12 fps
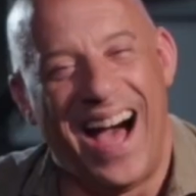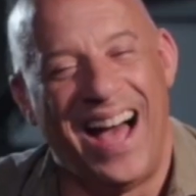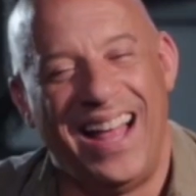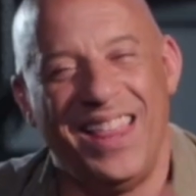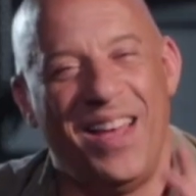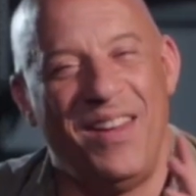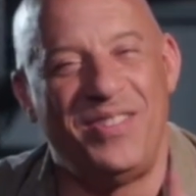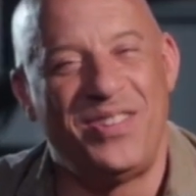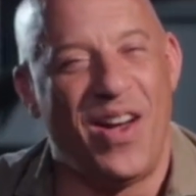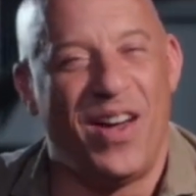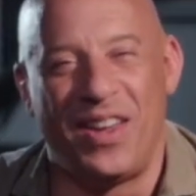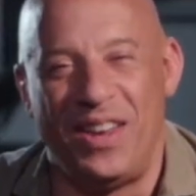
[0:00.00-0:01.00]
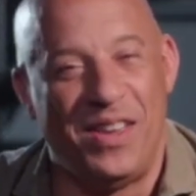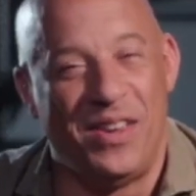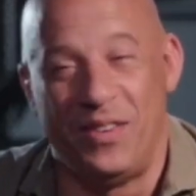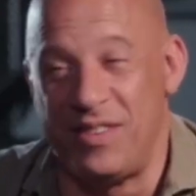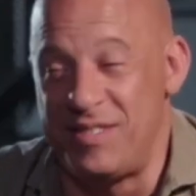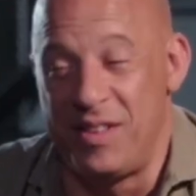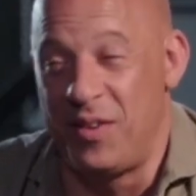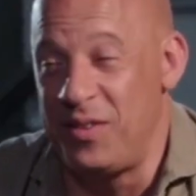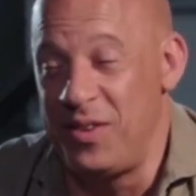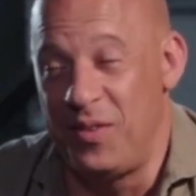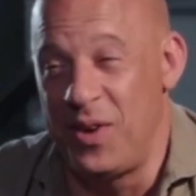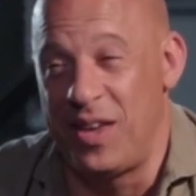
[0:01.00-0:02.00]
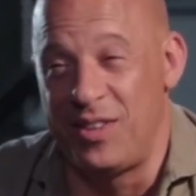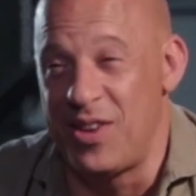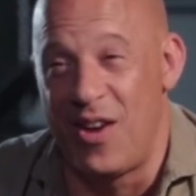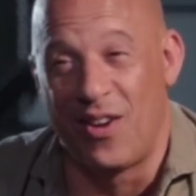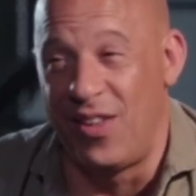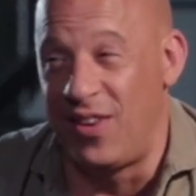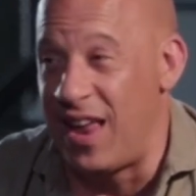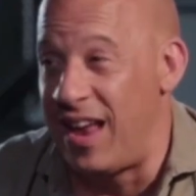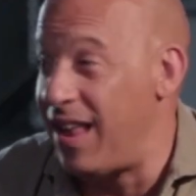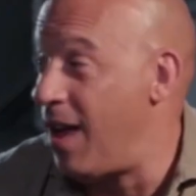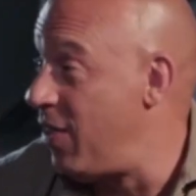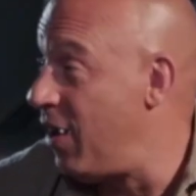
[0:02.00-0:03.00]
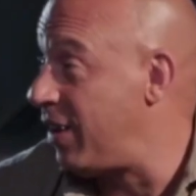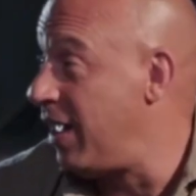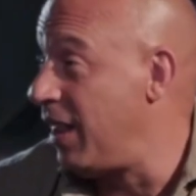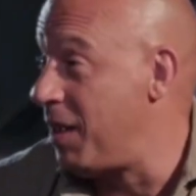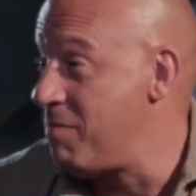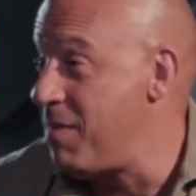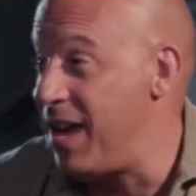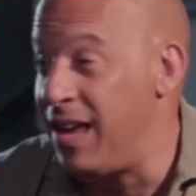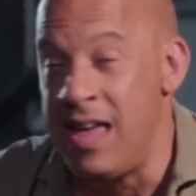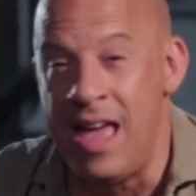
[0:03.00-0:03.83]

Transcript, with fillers: I love talking to you. It's no, you, we could talk all night. And they're killing me.